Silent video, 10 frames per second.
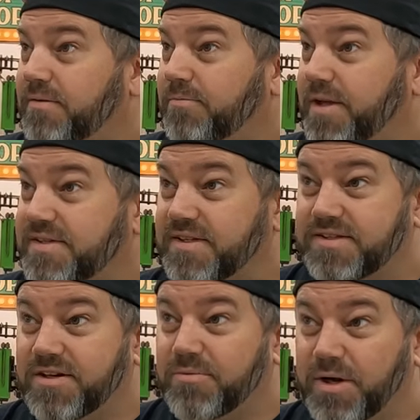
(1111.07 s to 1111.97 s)
about
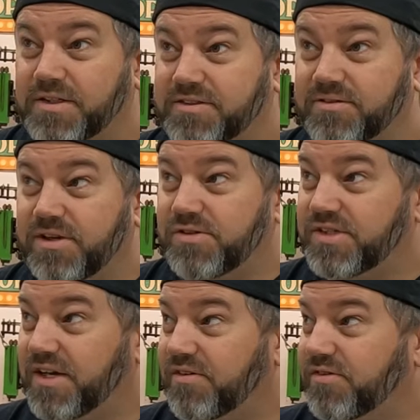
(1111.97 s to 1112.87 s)
$600 on those
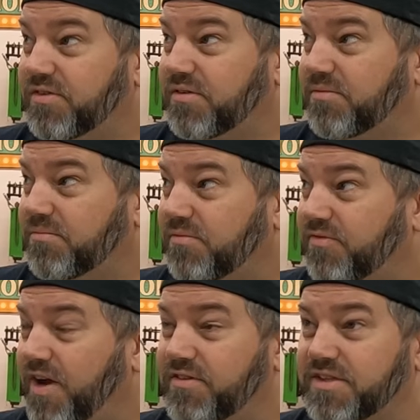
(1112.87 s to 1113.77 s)
shelves,
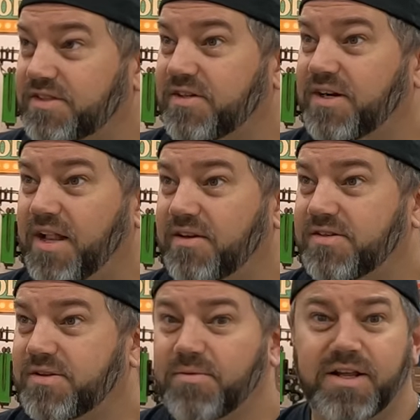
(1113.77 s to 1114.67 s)
$500 or $600,
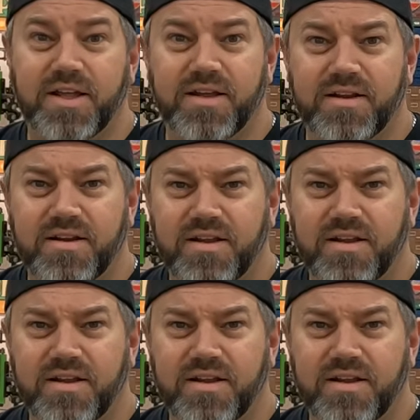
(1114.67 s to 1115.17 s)
something like that.